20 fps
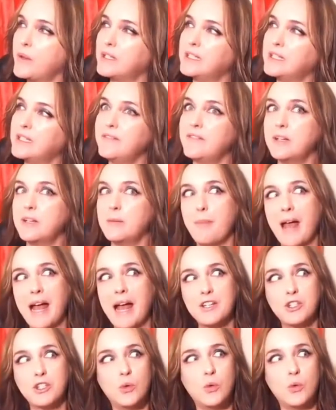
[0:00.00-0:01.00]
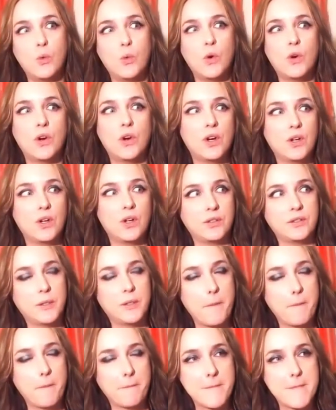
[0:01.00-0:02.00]
live in a magical world,
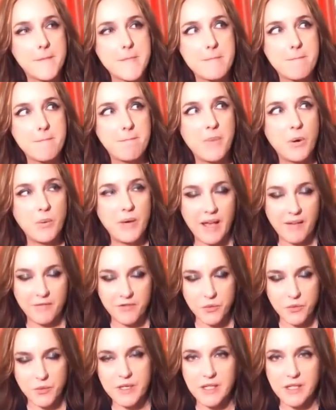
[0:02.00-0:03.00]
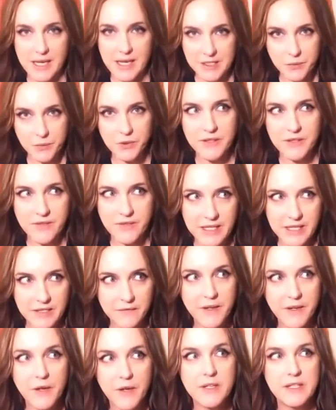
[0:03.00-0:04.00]
but we have to realize we're living in a
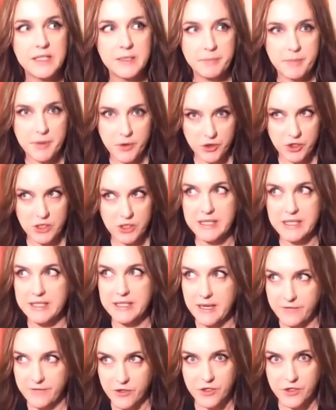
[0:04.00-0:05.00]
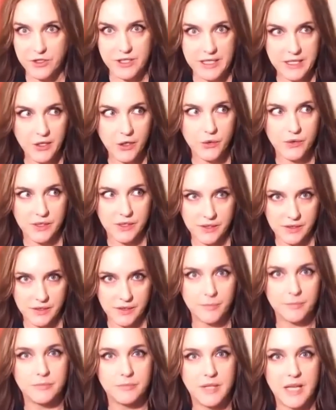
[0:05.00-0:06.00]
very spiritually diverse
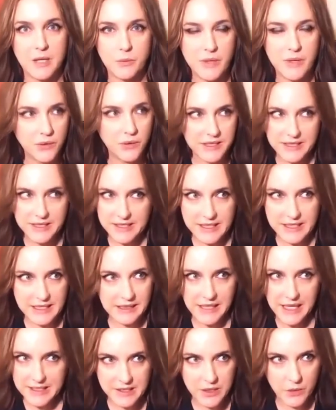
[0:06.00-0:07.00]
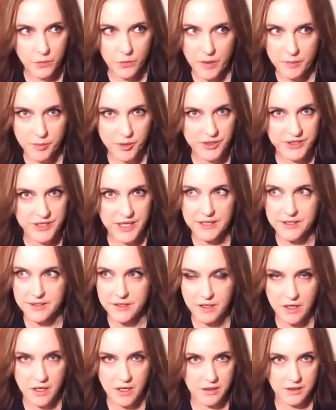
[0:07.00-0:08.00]
ecosystem, and we only see less than 1%
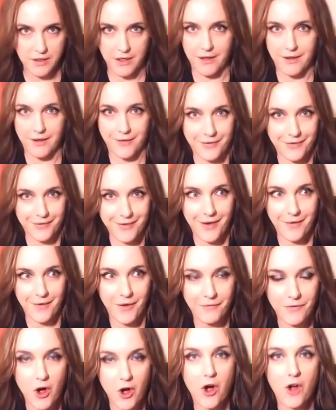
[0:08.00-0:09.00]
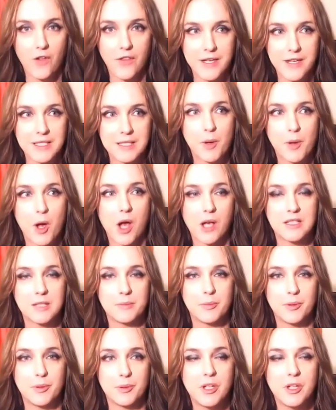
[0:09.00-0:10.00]
of all that is
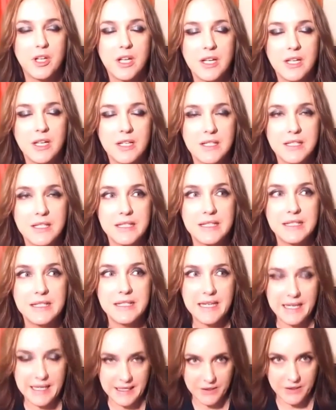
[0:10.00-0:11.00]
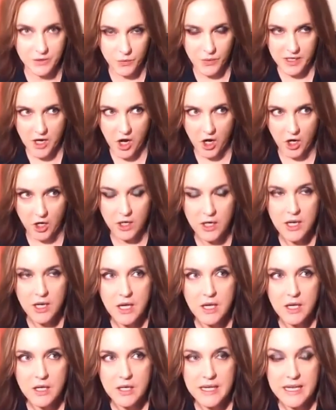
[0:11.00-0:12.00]
possible to see. And when our
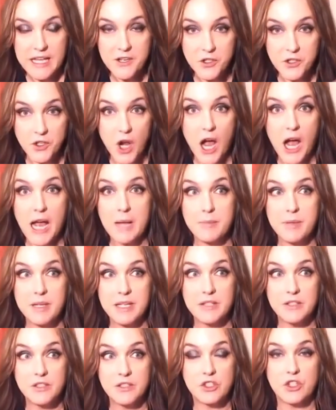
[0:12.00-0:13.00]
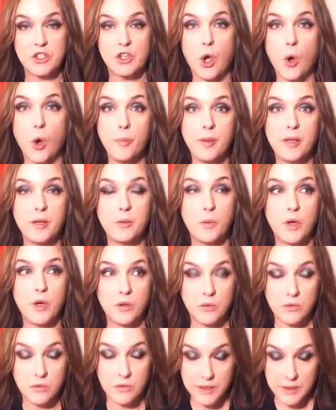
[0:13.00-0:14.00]
inner eye begins to open,
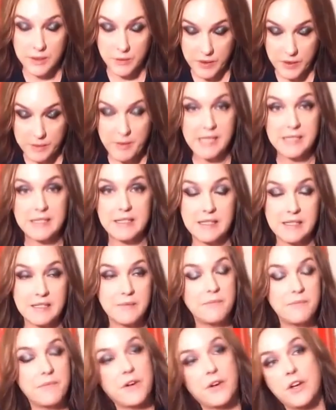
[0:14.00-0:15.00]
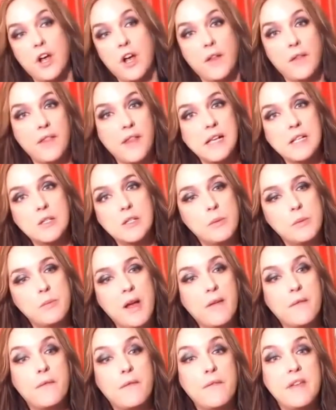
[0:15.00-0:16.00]
well, we might see some very odd things. We
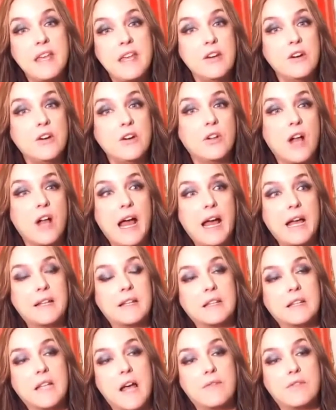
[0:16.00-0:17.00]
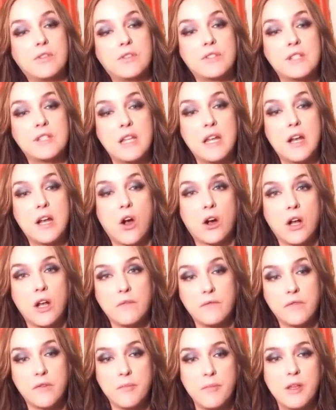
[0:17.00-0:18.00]
might feel at levels that are
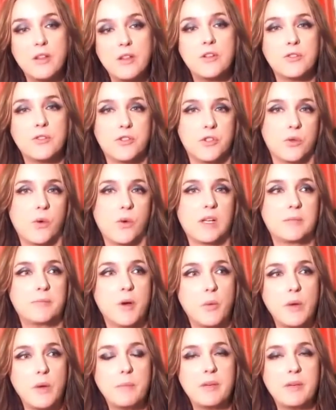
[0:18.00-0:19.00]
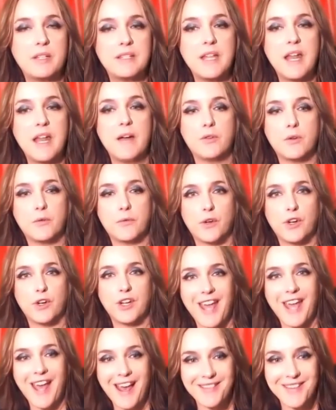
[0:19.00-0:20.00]
unfamiliar to us, but we must never
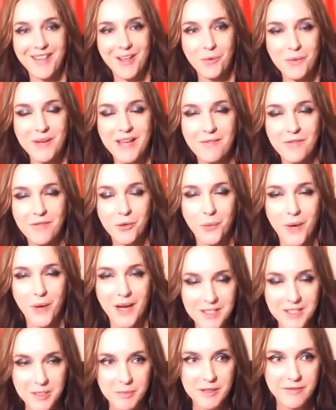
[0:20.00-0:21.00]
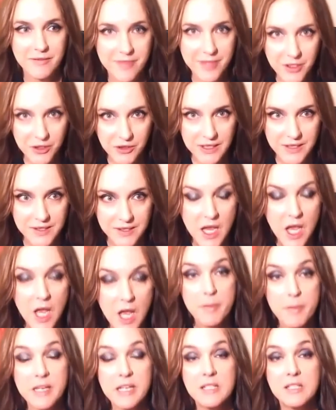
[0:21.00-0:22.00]
forget that we have the right to be fearless,
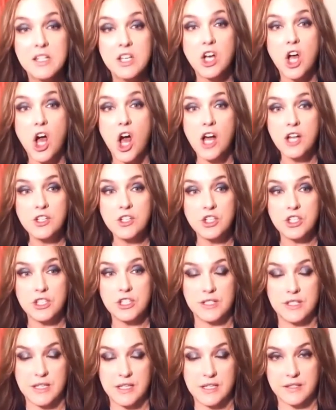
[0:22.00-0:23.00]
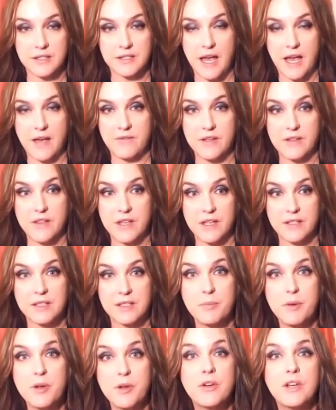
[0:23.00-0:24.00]
because the consciousness having the
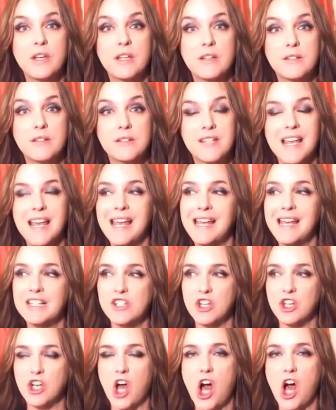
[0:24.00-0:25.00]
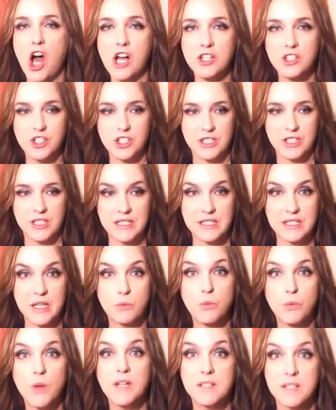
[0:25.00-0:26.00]
experience is the consciousness
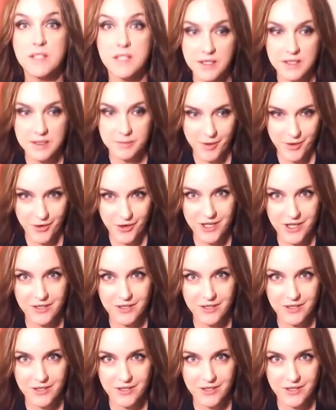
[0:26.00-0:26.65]
that runs the experience.